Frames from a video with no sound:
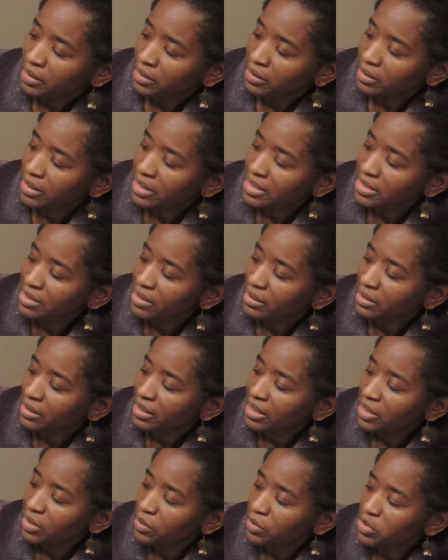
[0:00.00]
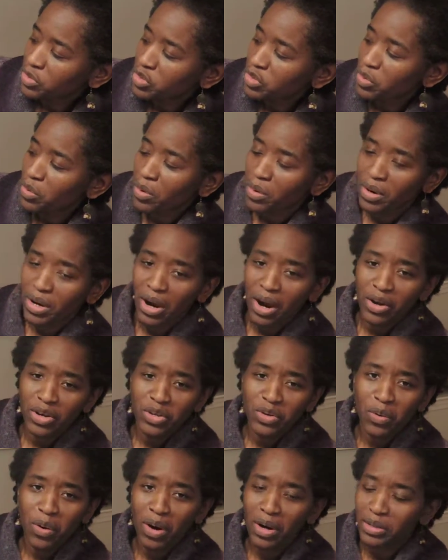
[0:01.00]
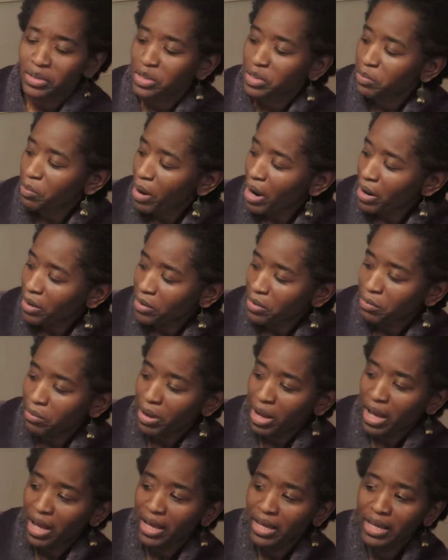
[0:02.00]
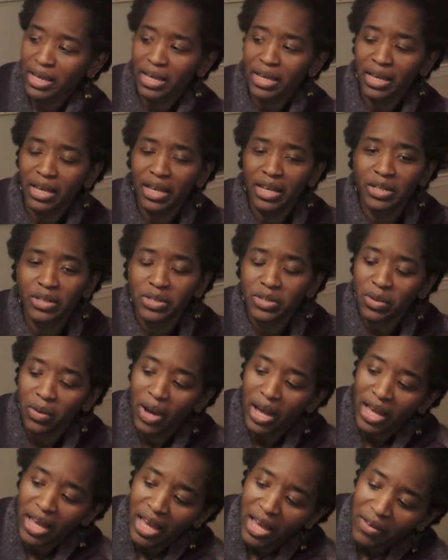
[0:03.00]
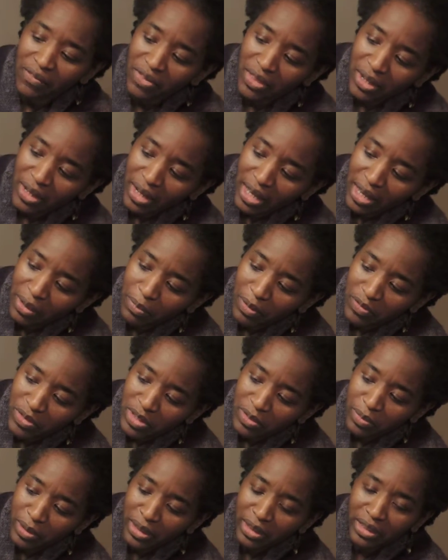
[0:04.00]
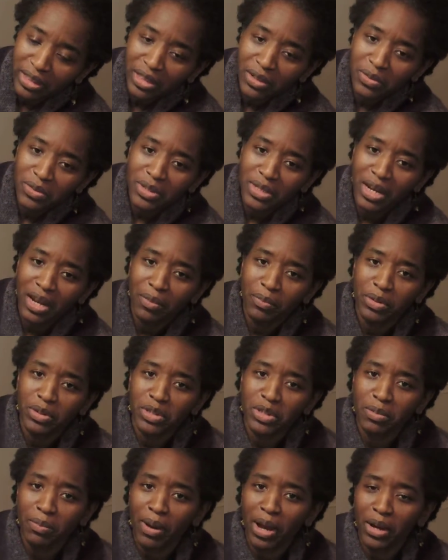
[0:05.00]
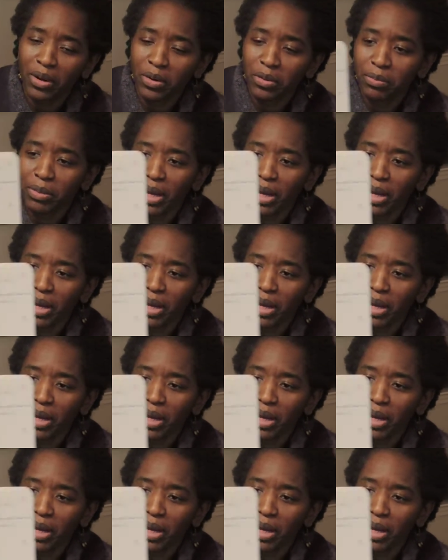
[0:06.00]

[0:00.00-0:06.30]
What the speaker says: list leaders you are inspired by. And so I have the name of some of the leaders that I'm inspired